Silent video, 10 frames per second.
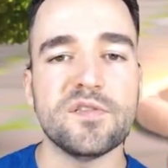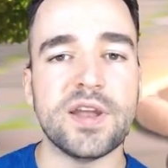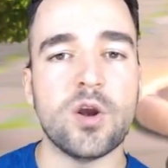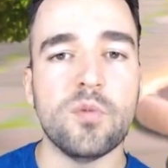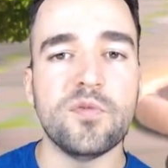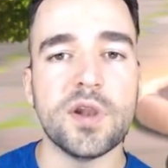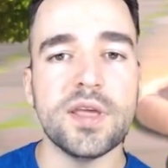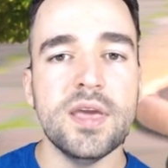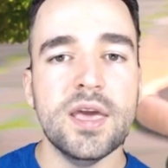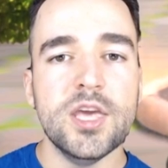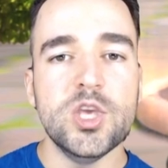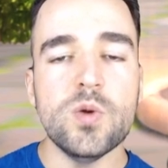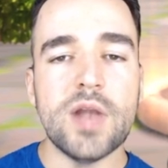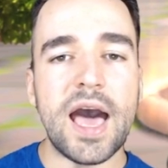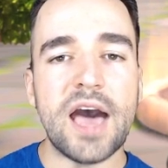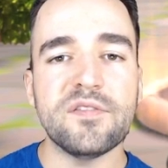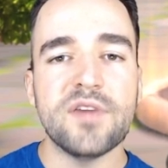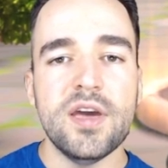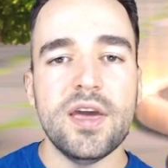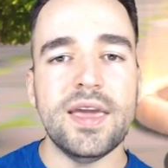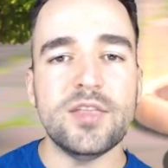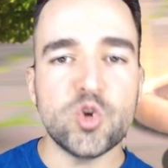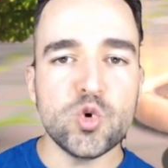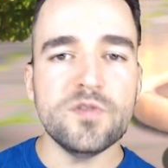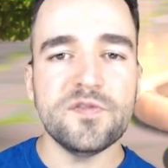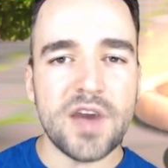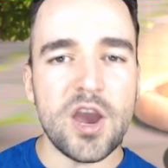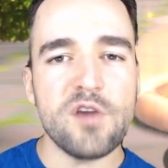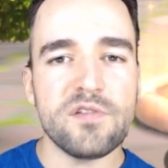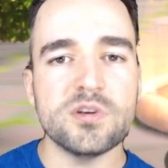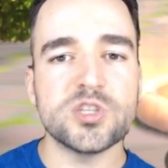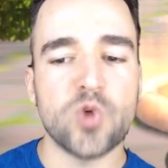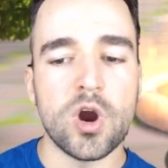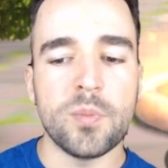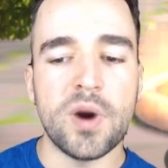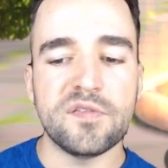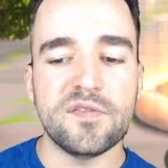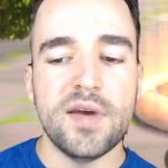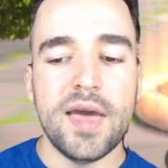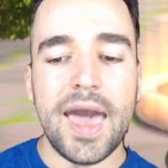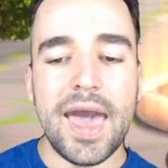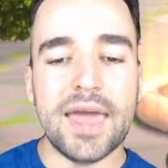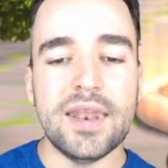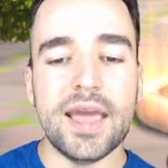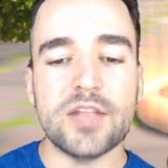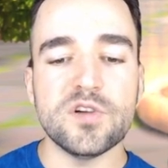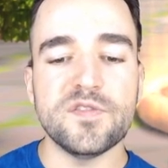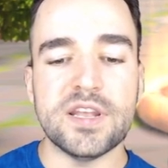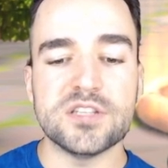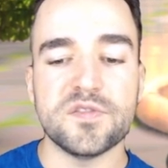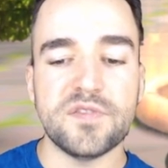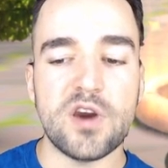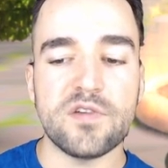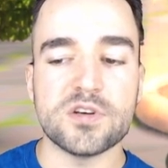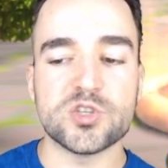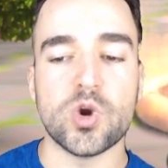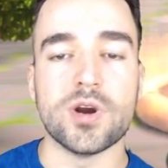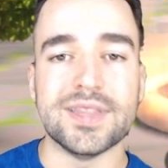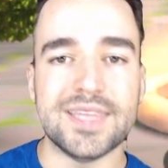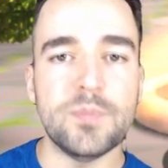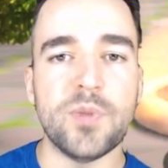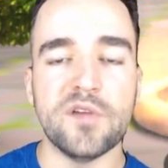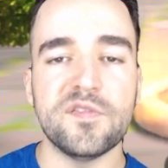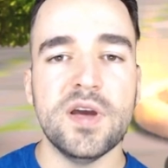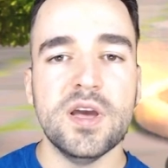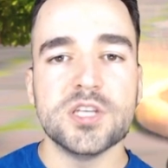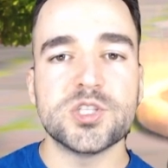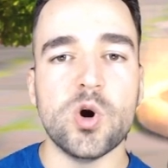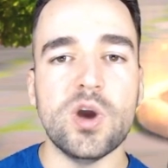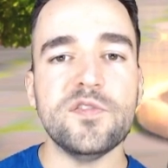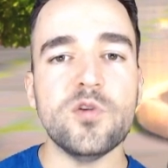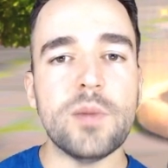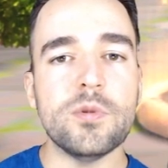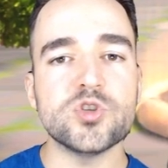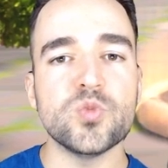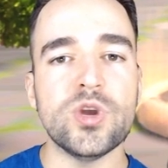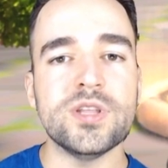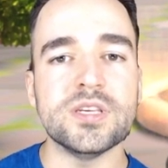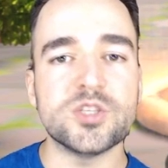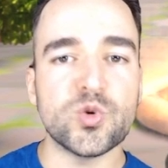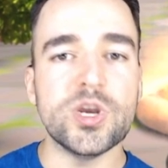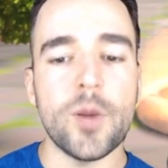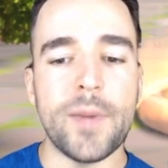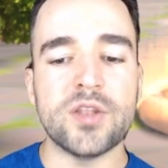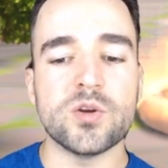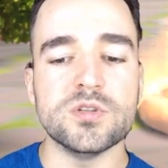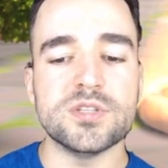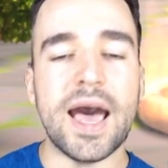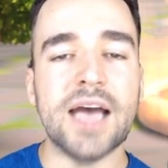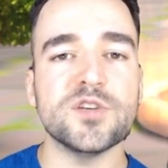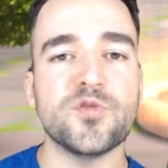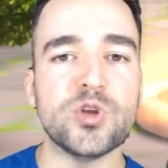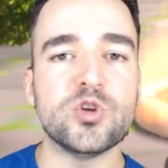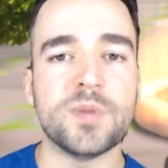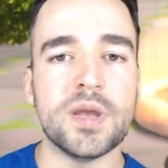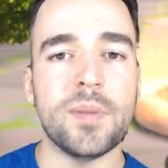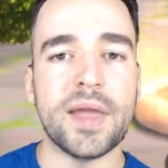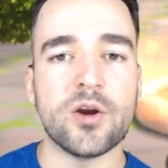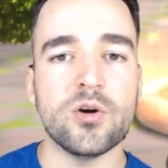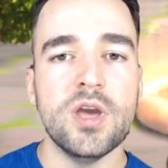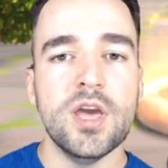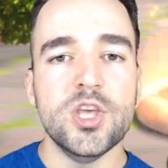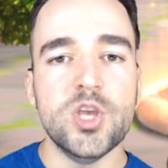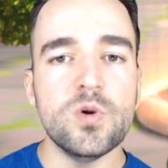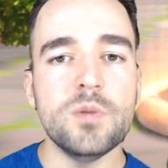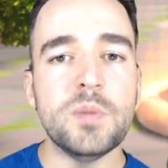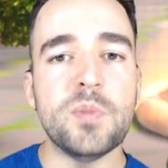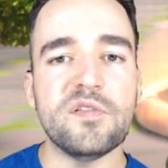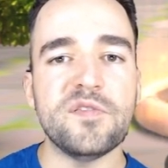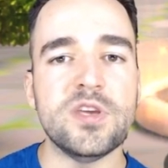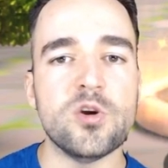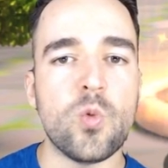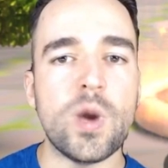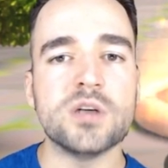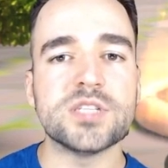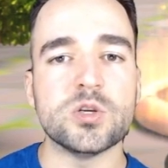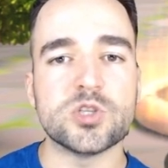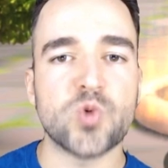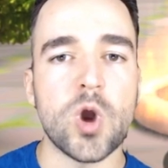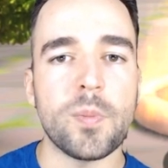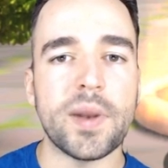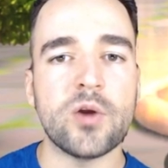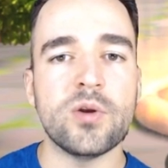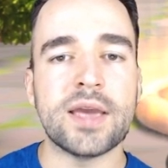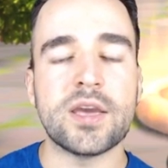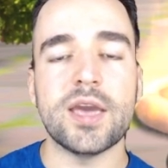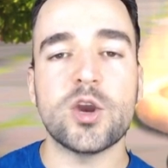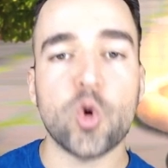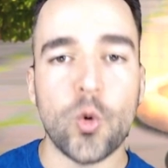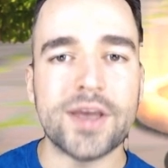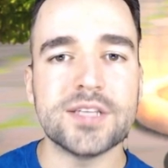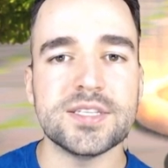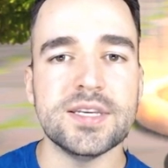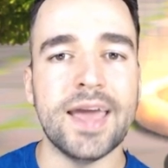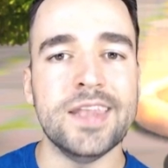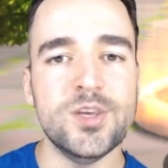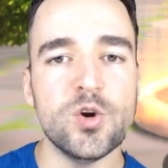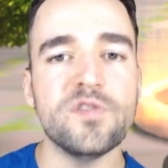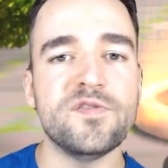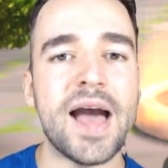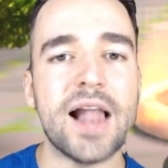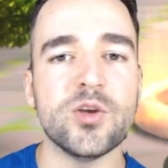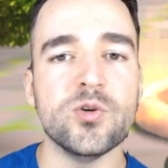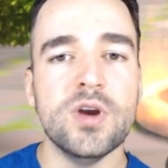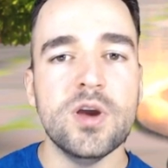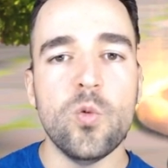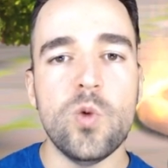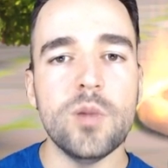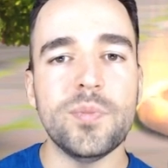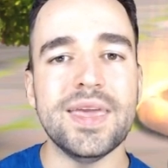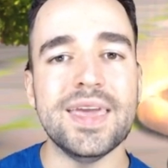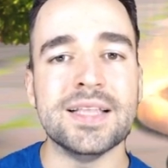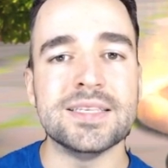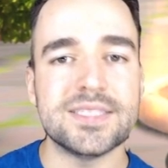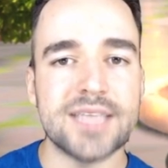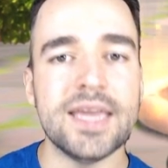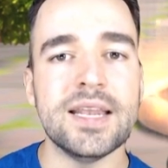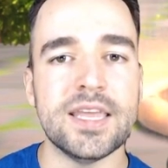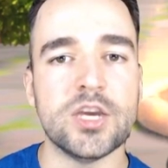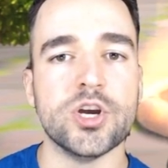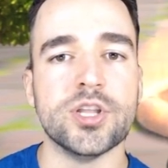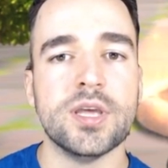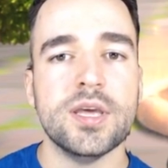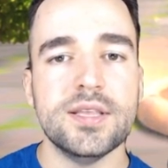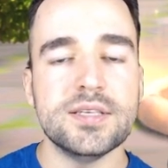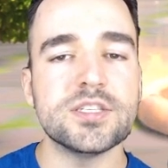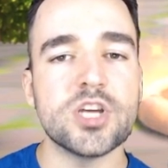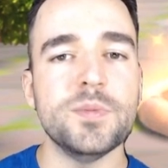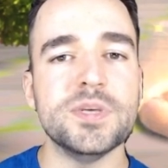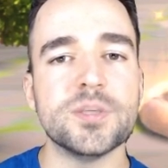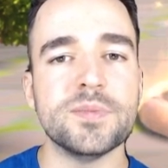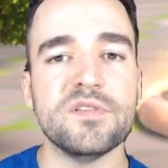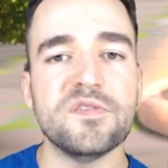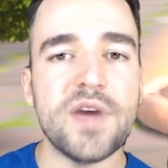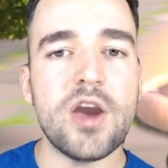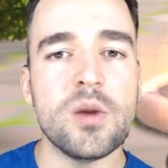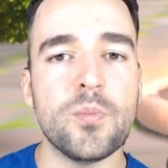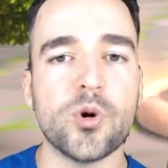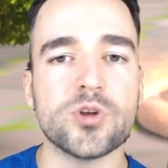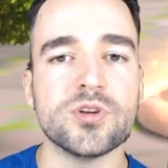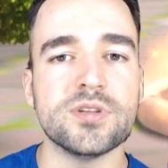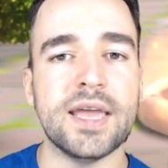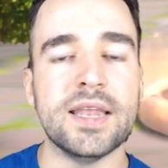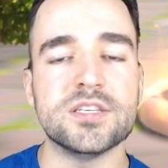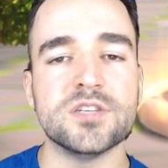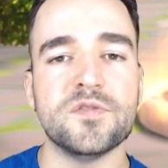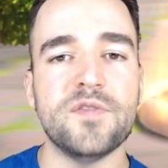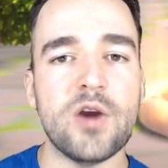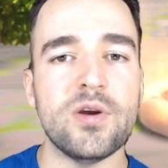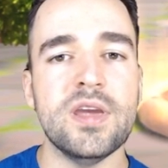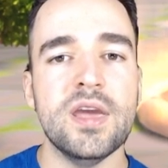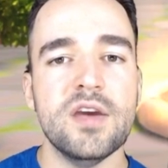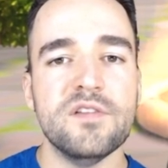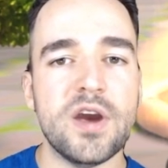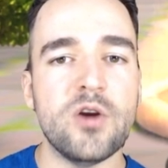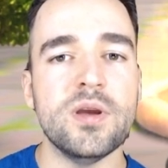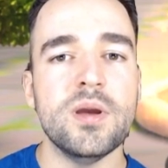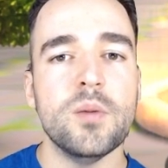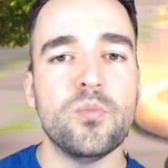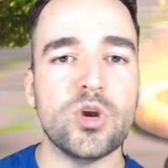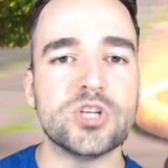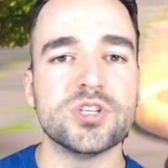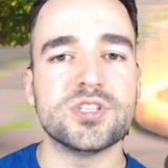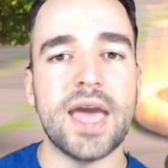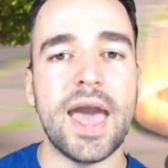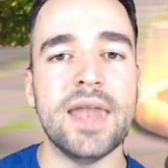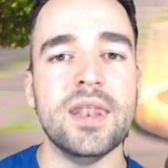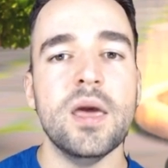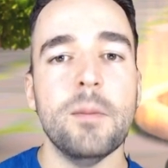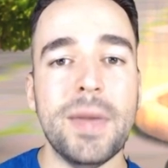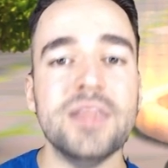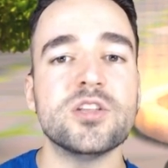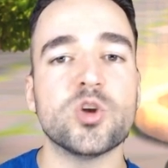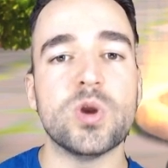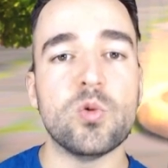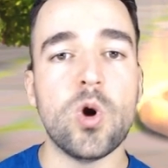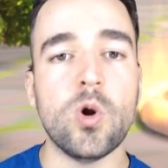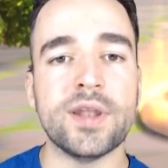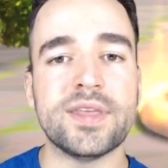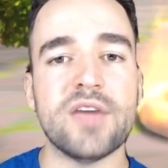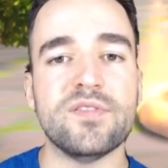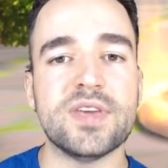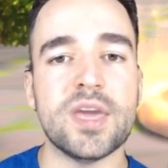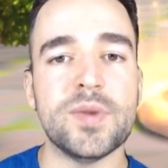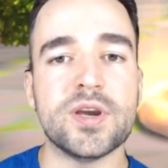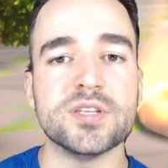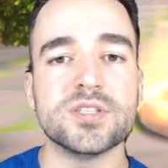hopefully, you will have two very strong buff, and Aethelflaed has a very strong debuff. So if you're able to bring these 3 commanders as a free-to-play player, you will be buffing your Wells and your strong player like crazy, and your value will be insanely good. This is going to be something very important, and it is a very precious and mandatory role in KvK because